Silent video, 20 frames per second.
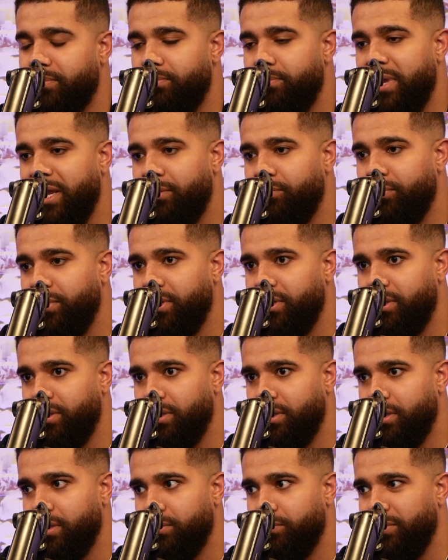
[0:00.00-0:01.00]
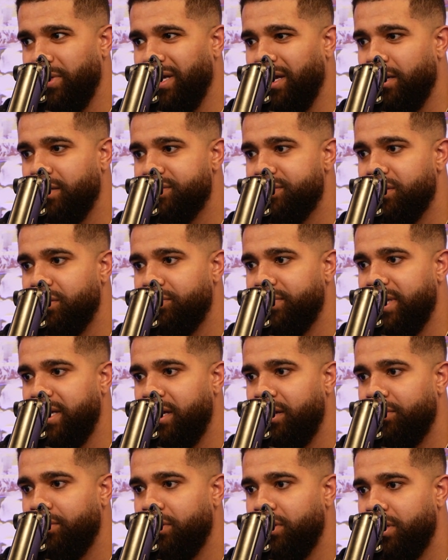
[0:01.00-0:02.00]
Man, we kind of slowed
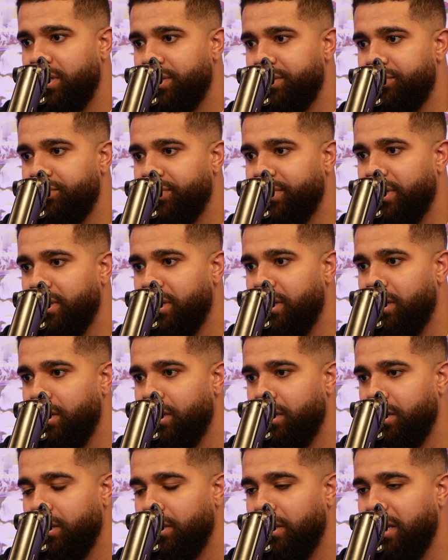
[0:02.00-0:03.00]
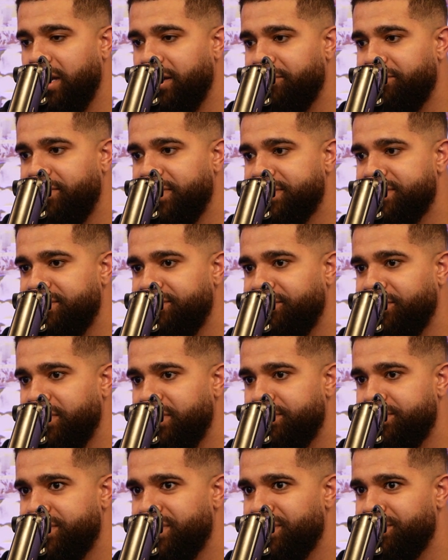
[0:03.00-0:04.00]
down on doing a lot of fix and
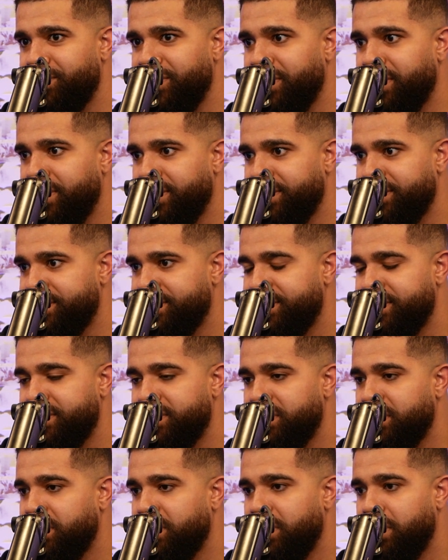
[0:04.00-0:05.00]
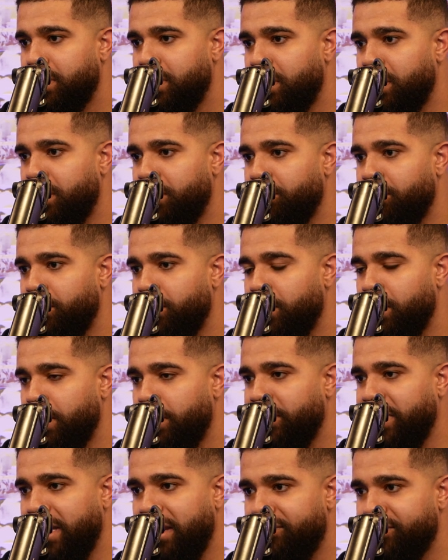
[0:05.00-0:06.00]
flips just because, I
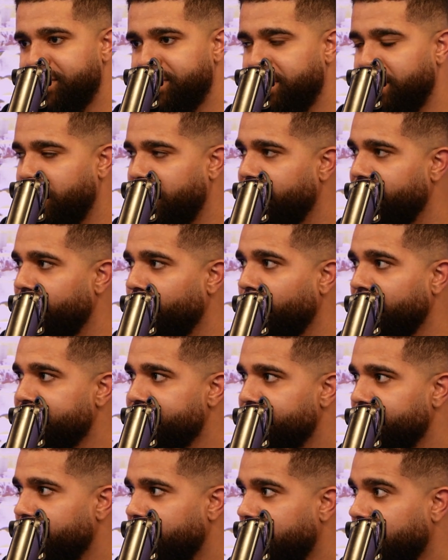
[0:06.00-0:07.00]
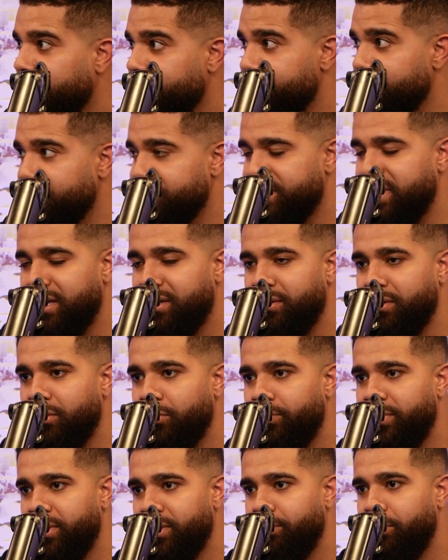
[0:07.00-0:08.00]
mean, every winter it kind of slows down a
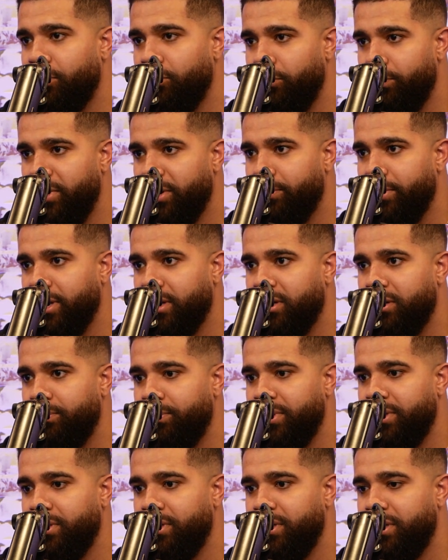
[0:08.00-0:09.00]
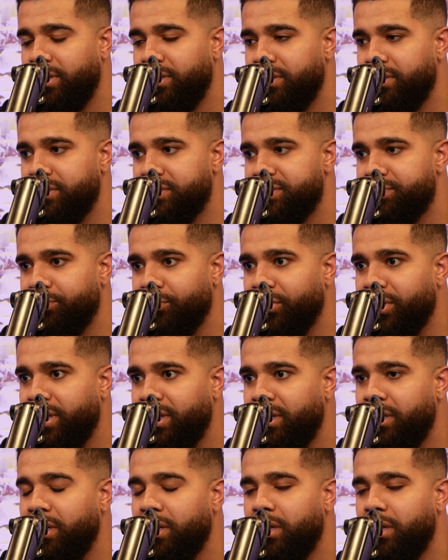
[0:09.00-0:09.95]
little bit, but we'll pick back up in the spring.